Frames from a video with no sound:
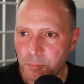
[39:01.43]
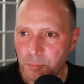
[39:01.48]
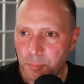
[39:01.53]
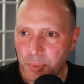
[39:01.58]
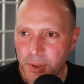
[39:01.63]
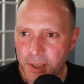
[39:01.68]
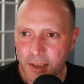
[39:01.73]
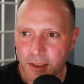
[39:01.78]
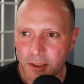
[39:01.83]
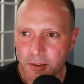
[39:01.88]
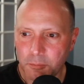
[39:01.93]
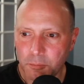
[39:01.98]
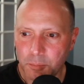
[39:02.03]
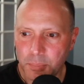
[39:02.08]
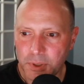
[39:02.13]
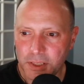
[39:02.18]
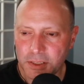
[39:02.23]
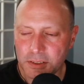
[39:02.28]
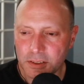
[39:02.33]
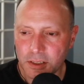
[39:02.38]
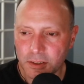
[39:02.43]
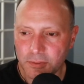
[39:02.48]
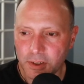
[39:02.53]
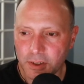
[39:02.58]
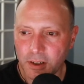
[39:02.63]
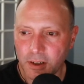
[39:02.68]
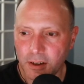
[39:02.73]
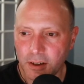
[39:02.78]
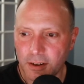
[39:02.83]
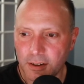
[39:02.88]
big beast of a
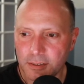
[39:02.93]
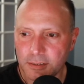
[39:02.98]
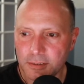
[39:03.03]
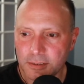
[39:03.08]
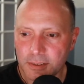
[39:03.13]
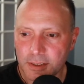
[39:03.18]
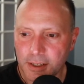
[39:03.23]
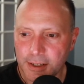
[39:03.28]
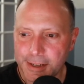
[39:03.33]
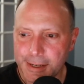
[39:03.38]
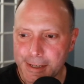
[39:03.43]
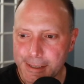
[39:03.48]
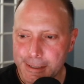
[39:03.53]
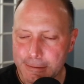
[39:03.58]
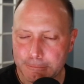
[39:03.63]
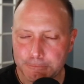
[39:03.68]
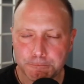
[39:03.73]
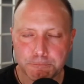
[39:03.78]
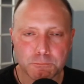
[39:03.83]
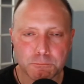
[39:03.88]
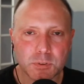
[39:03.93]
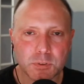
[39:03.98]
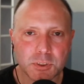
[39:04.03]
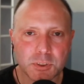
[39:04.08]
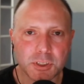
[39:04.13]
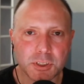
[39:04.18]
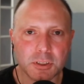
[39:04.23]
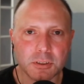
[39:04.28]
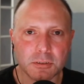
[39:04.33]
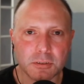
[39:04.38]
card. Um,
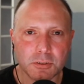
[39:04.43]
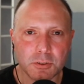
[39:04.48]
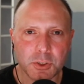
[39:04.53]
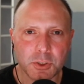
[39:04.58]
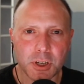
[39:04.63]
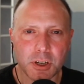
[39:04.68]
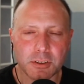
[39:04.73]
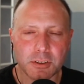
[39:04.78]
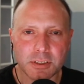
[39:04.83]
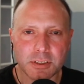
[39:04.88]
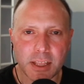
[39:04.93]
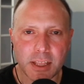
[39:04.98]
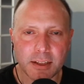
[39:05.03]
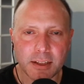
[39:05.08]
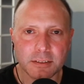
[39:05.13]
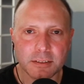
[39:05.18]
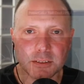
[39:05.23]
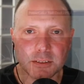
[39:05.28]
still shares that